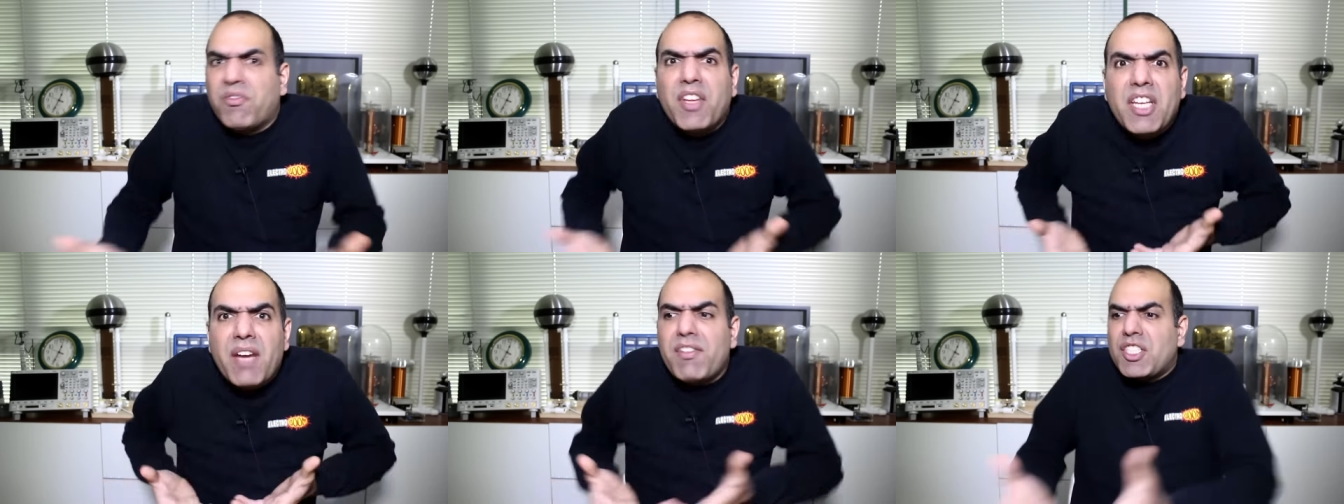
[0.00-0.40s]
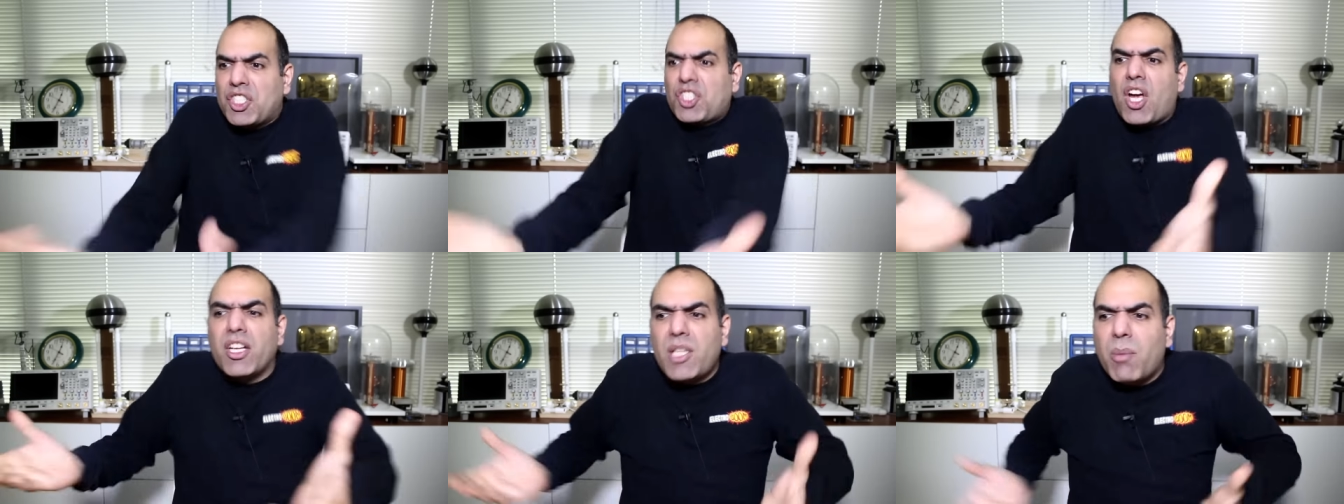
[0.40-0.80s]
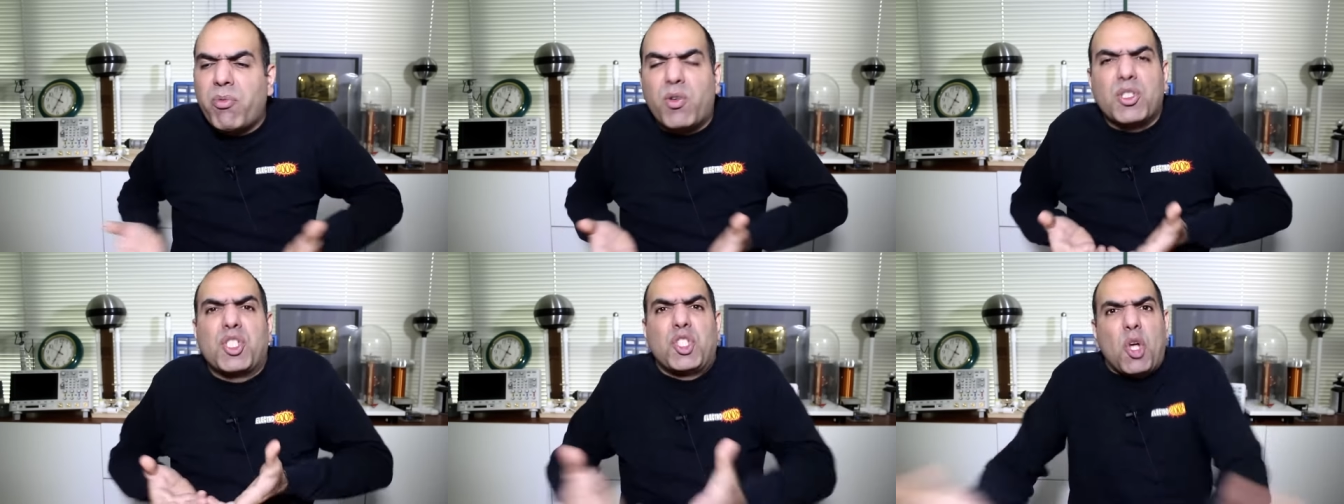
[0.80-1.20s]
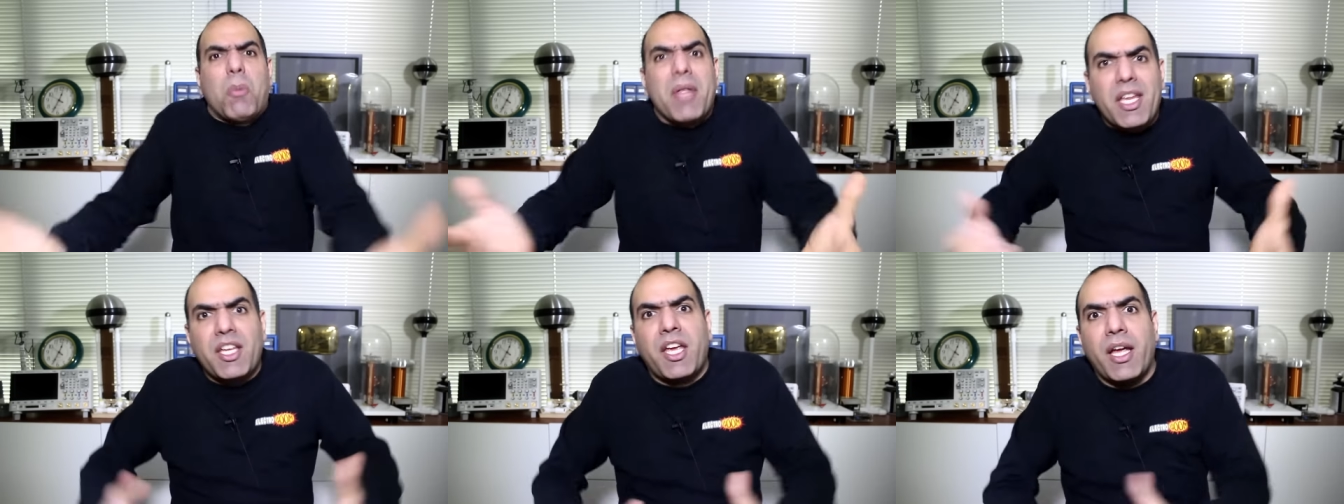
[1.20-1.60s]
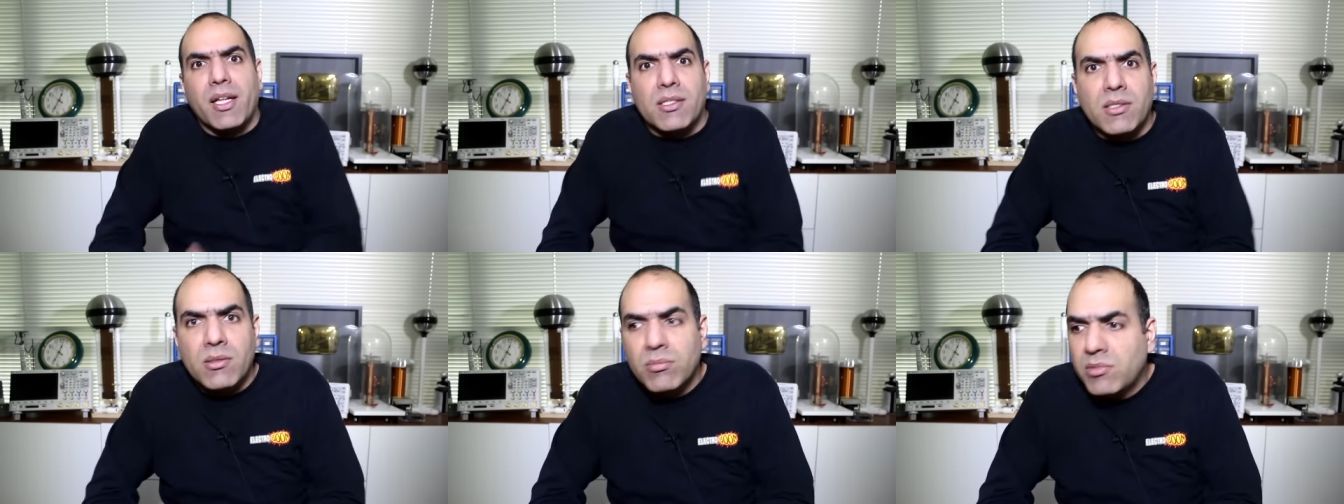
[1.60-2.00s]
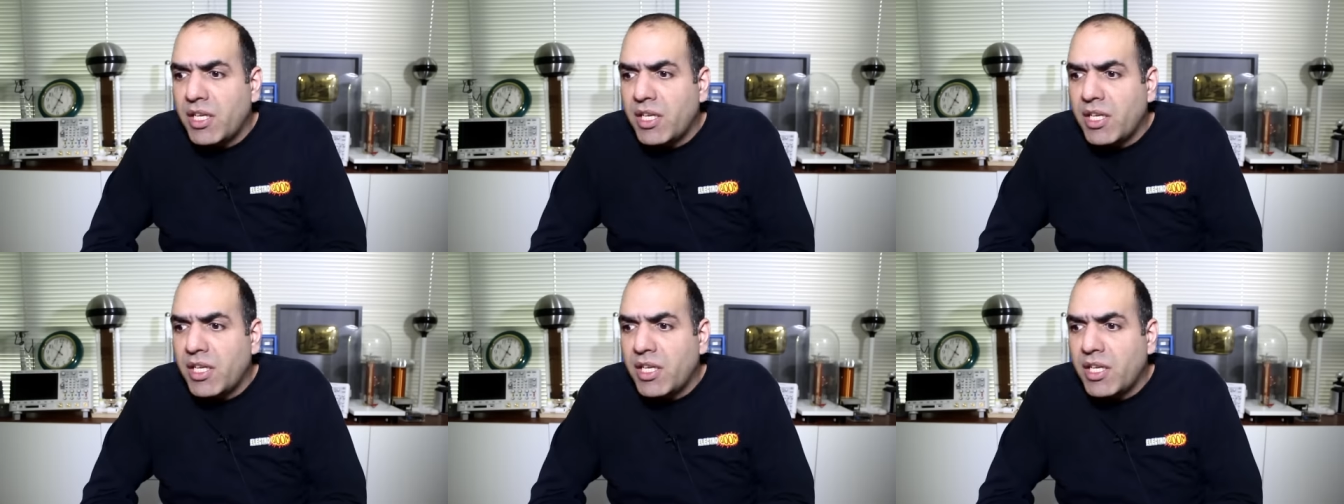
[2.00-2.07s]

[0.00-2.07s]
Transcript: we never signed up for so many kids.